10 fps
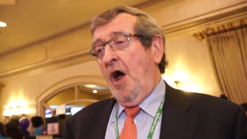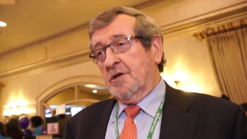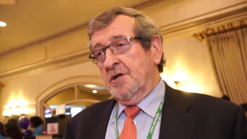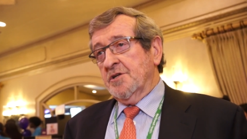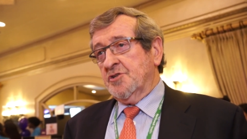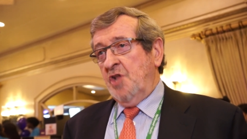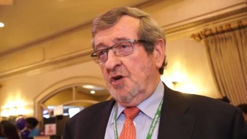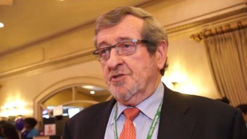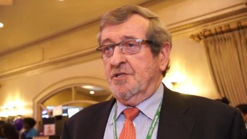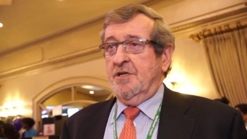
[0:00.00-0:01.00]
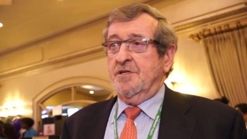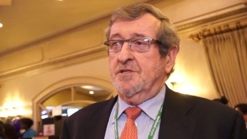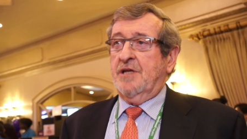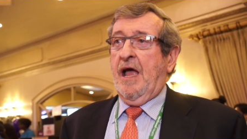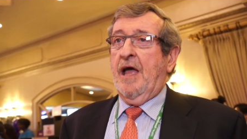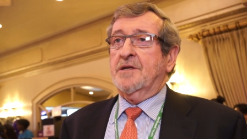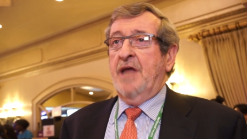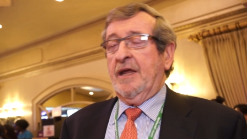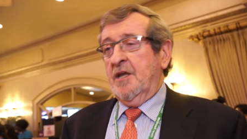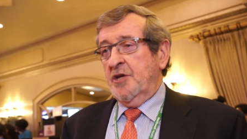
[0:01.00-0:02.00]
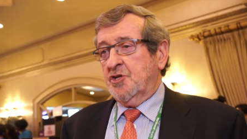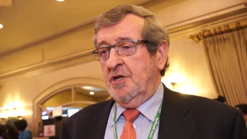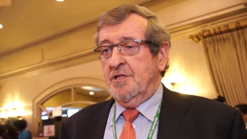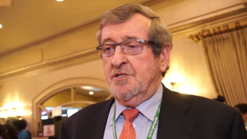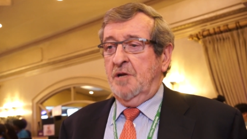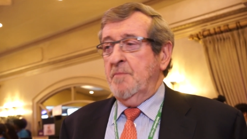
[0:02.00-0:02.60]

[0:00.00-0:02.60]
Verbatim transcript: doctors, nurses, uh, technicians,